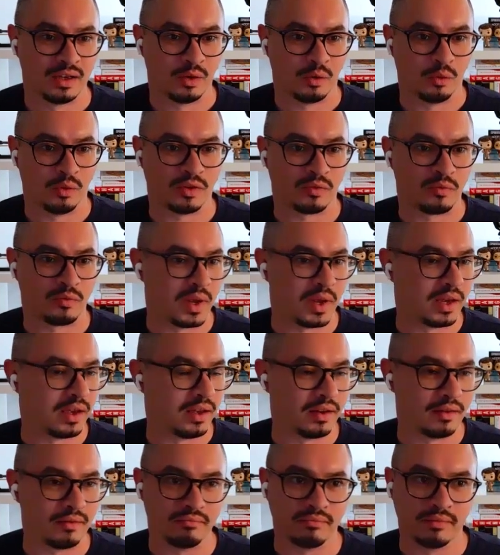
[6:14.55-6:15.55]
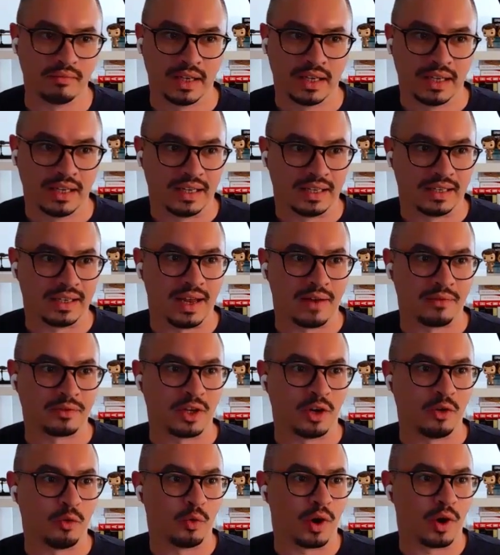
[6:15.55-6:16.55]
We've been
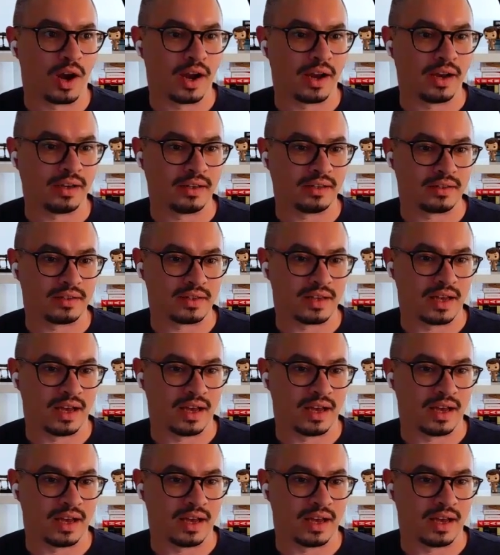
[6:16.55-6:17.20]
left and right,